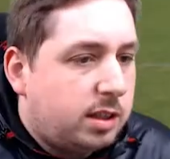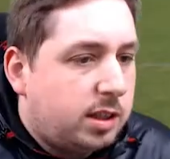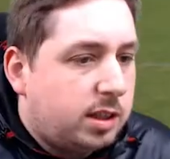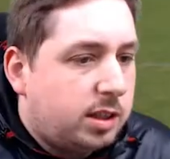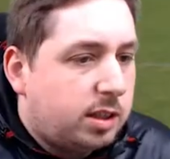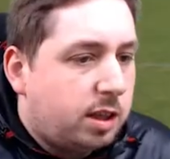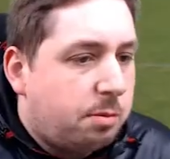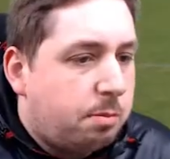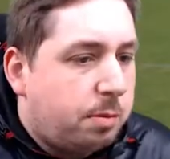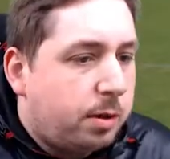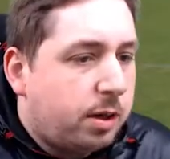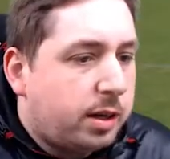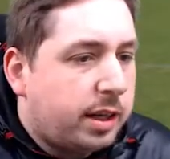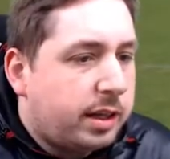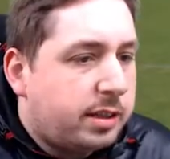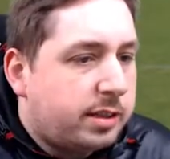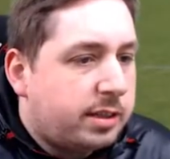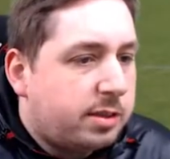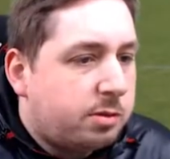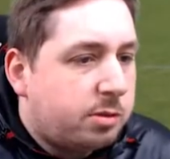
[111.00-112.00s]
So Buck
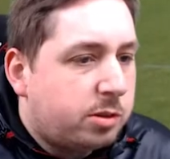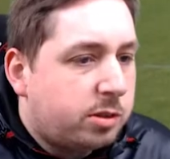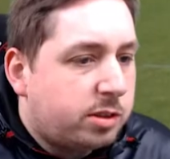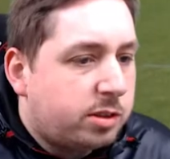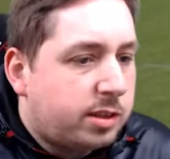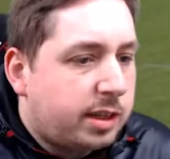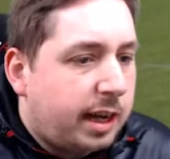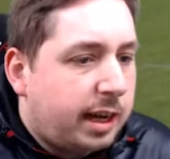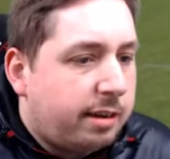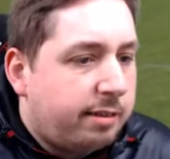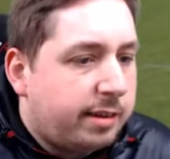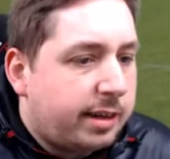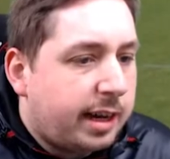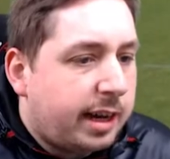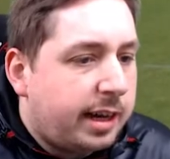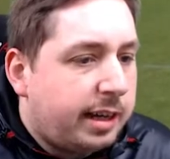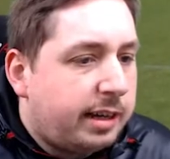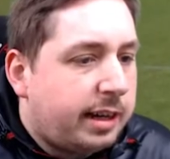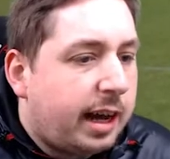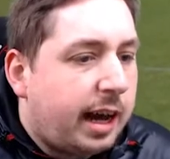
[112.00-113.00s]
in towards Taylor
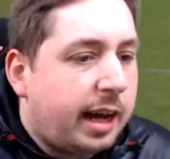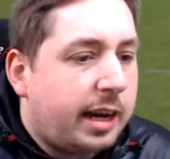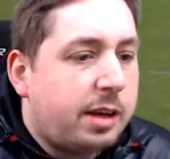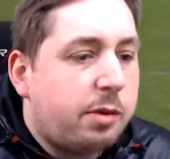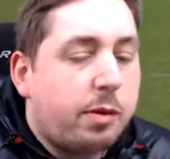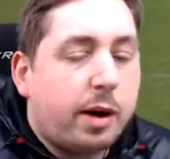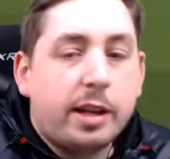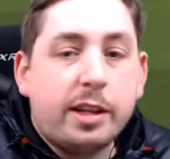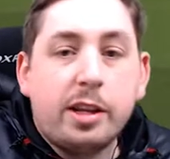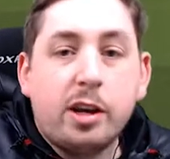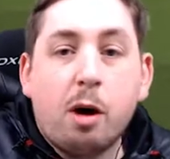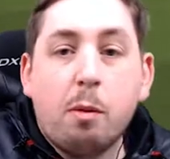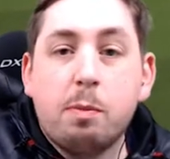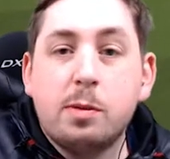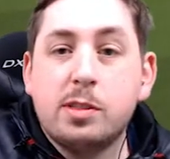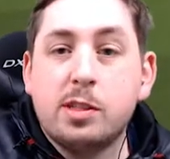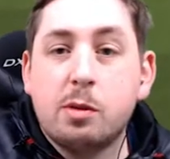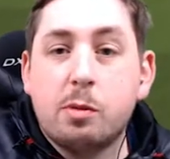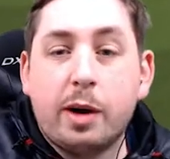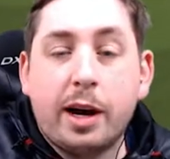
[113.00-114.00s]
again. And it went the
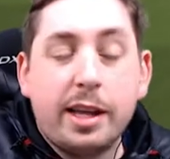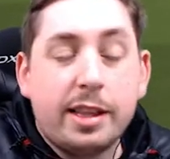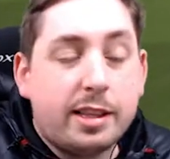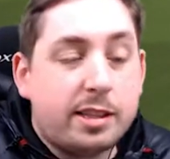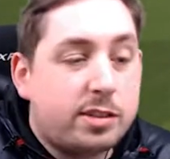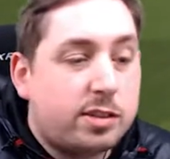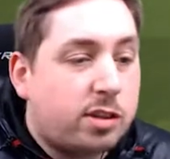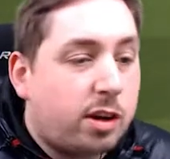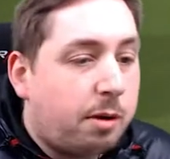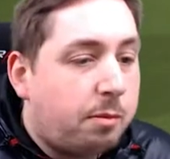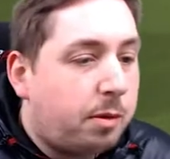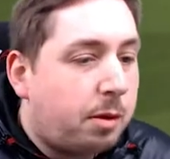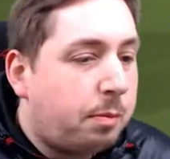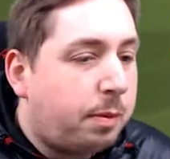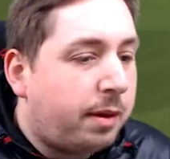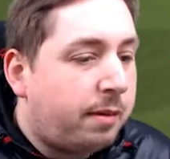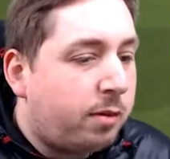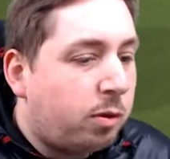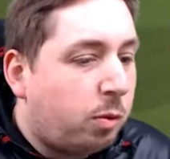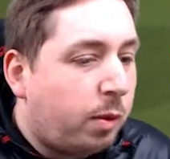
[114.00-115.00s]
opposite way this time. A
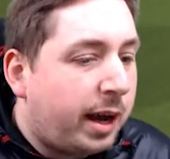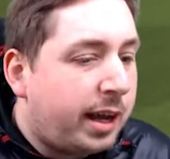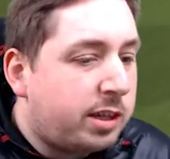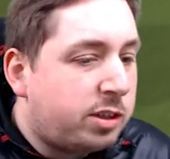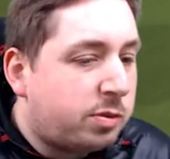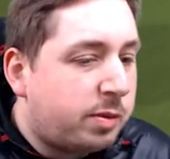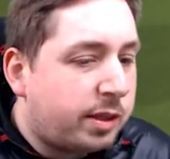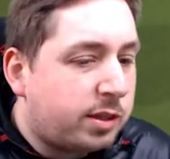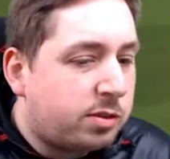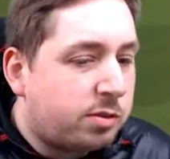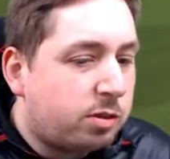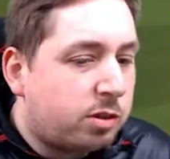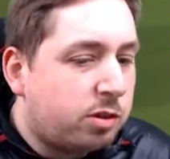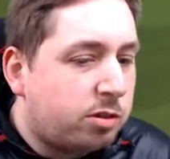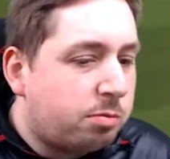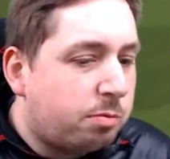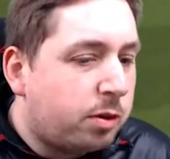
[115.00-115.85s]
bit of a way swing. Some good